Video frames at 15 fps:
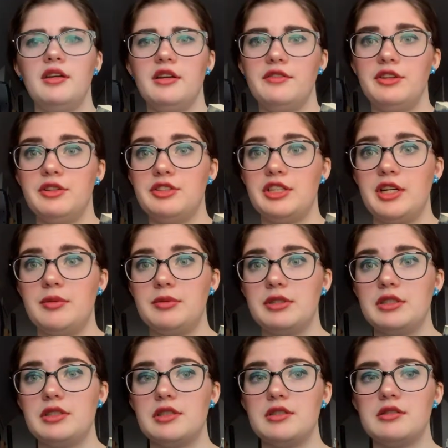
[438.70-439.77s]
a few
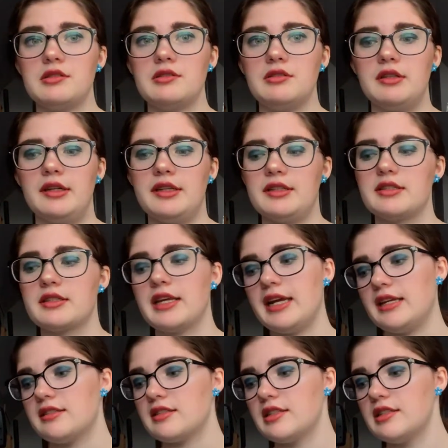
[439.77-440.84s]
chapters, it's
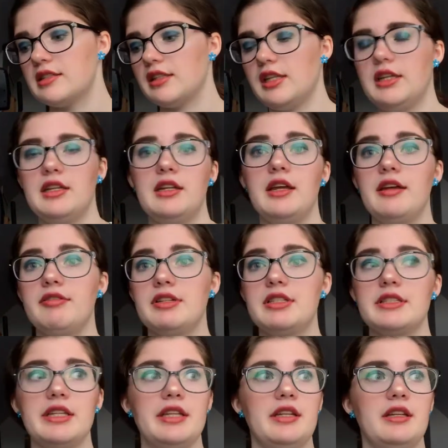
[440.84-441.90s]
Cassie, then Evan,
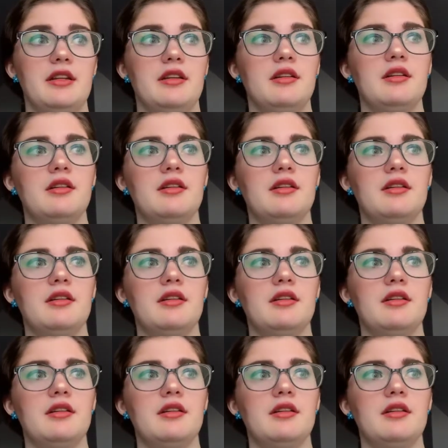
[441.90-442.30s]
and then